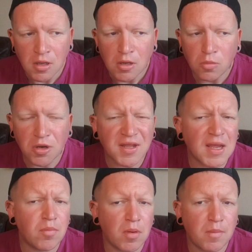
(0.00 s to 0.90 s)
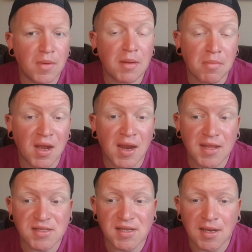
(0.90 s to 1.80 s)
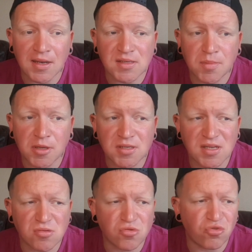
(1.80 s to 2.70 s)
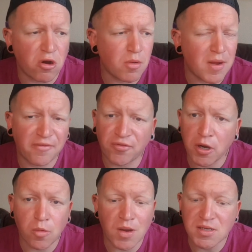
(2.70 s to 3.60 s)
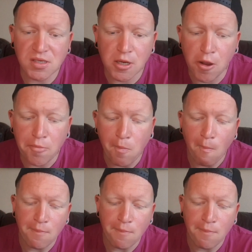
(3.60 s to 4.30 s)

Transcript: we're going to keep him in my NXT list because this was wrote about 3 weeks ago.